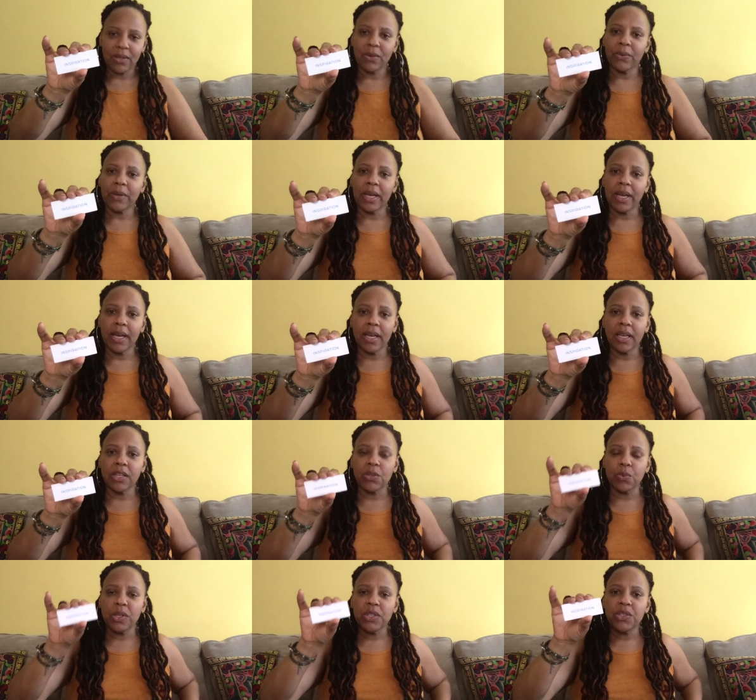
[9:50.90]
okay
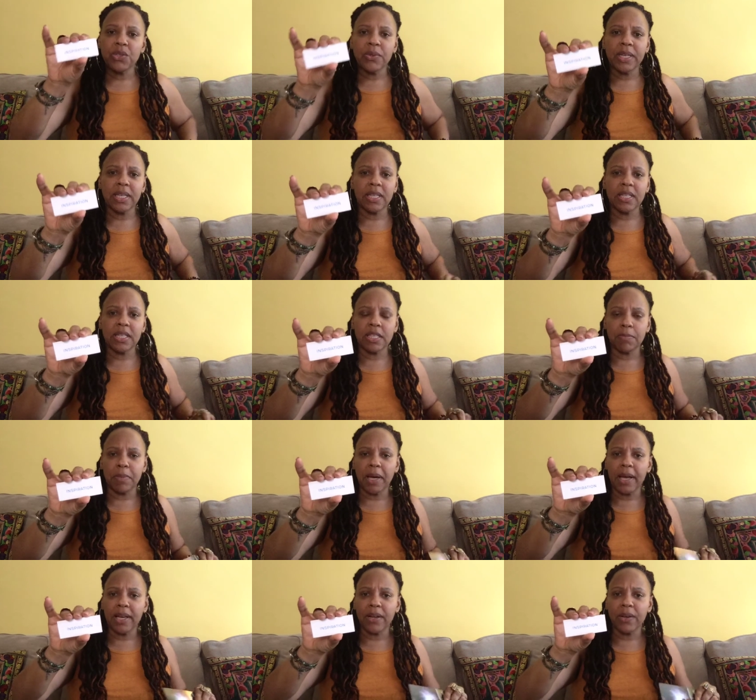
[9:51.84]
because once you get
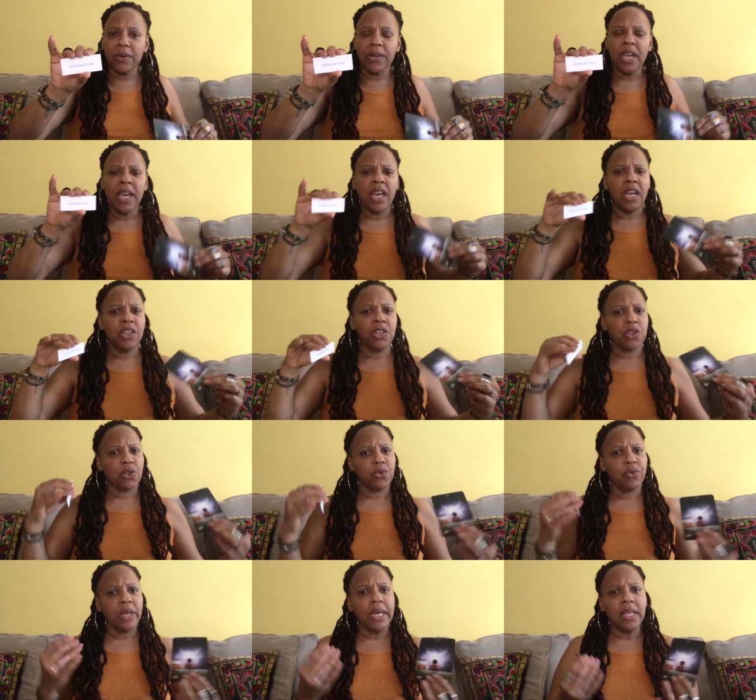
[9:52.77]
inspired and you're
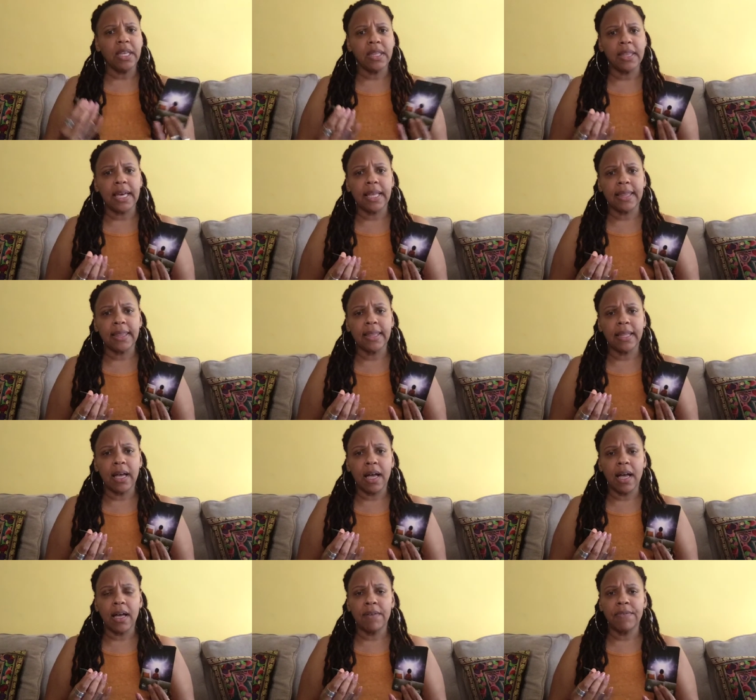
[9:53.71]
creating that
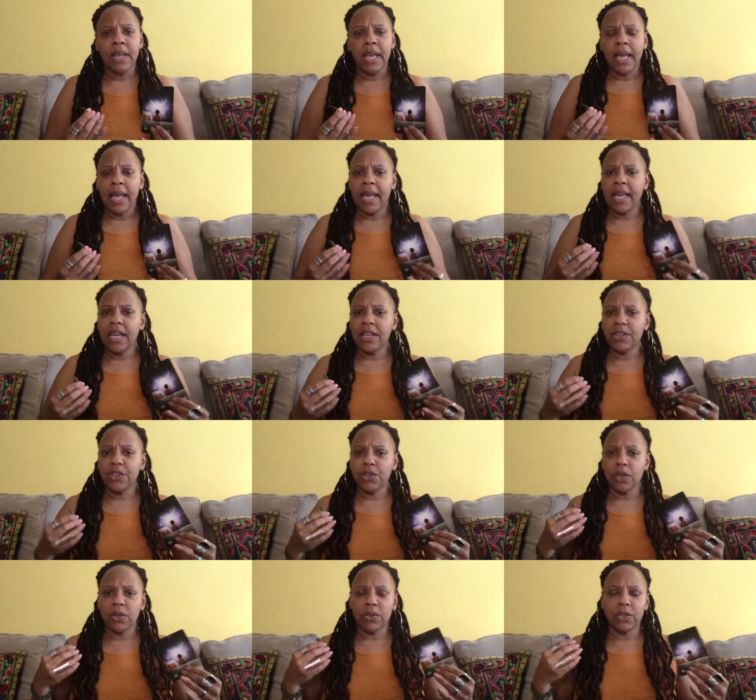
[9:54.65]
love and
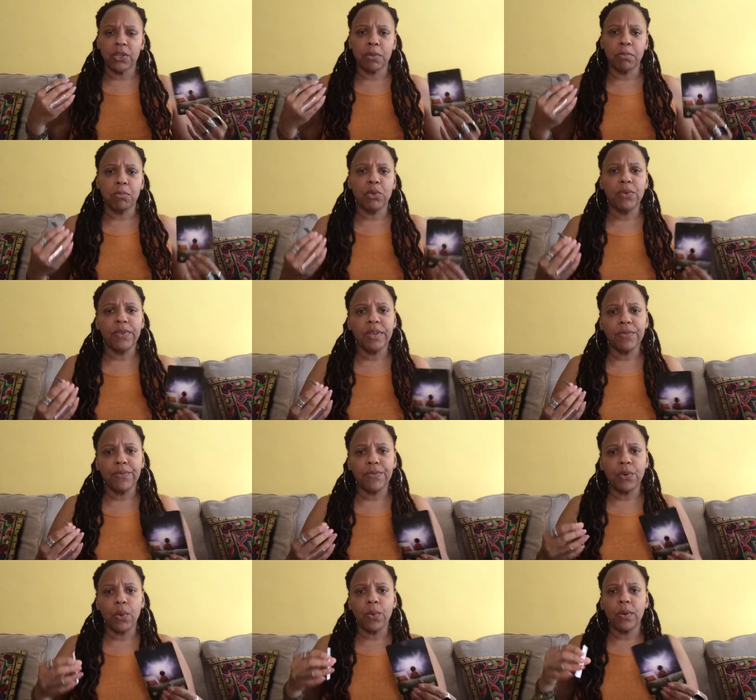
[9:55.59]
you're you're moving
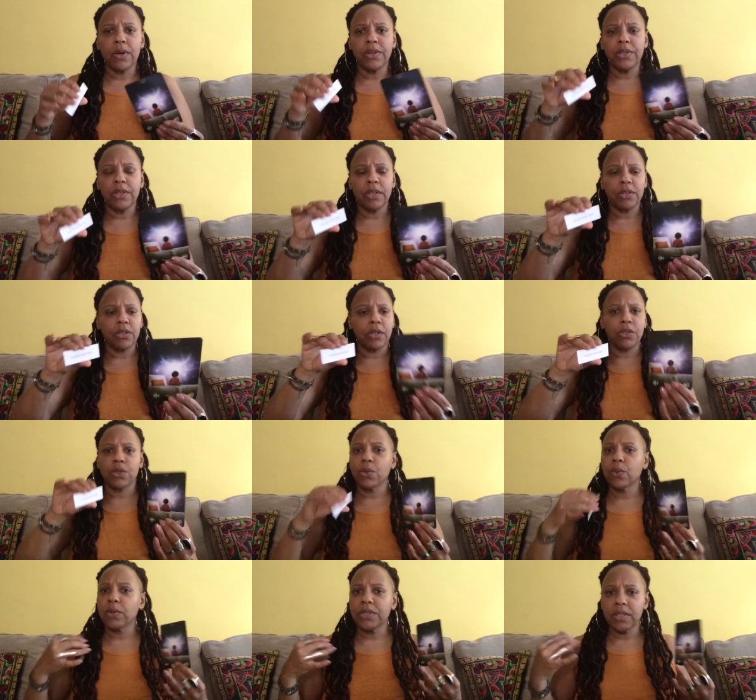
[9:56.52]
forward eh,
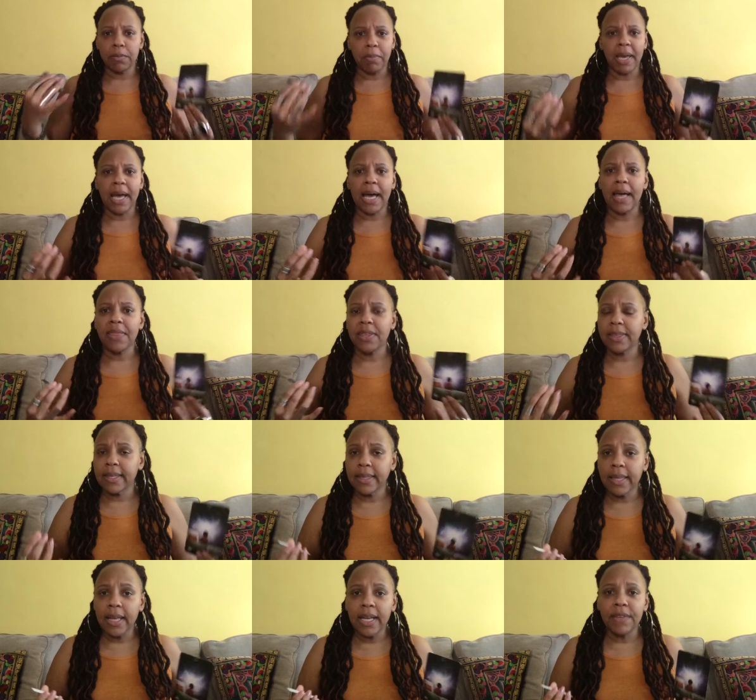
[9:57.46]
towards the path and the
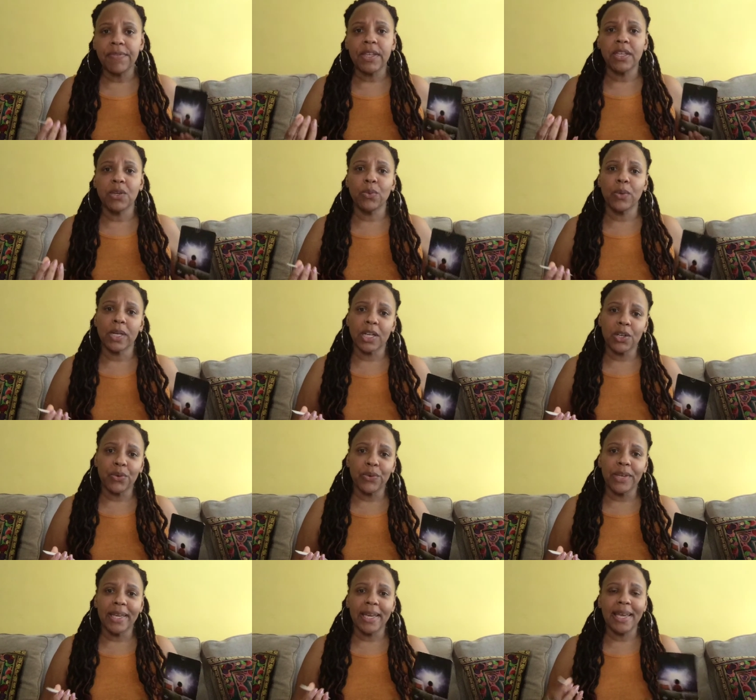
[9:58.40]
life that you want to
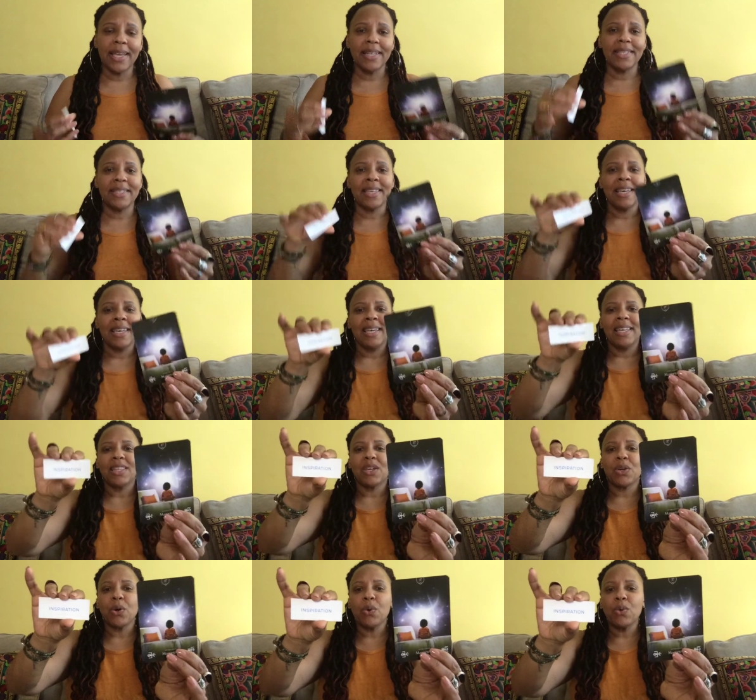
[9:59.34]
create the
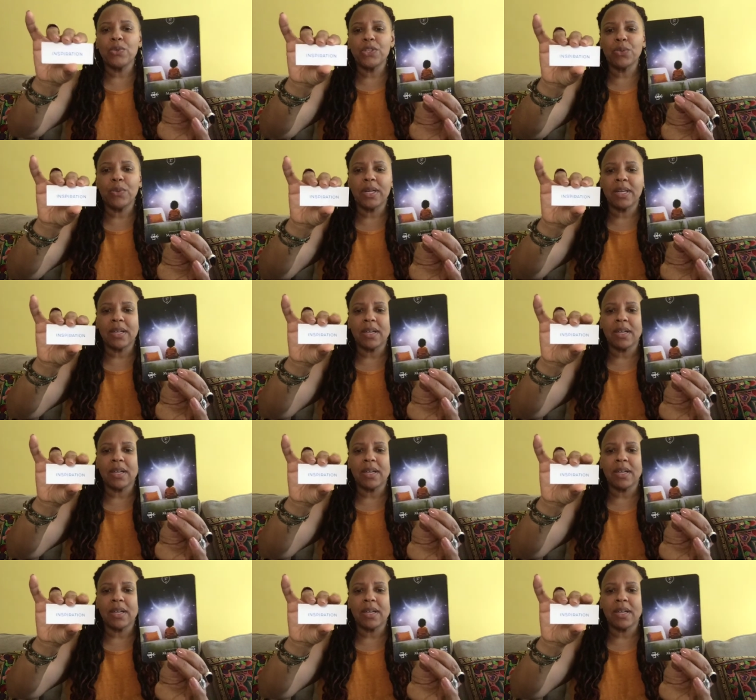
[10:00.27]
goals you want to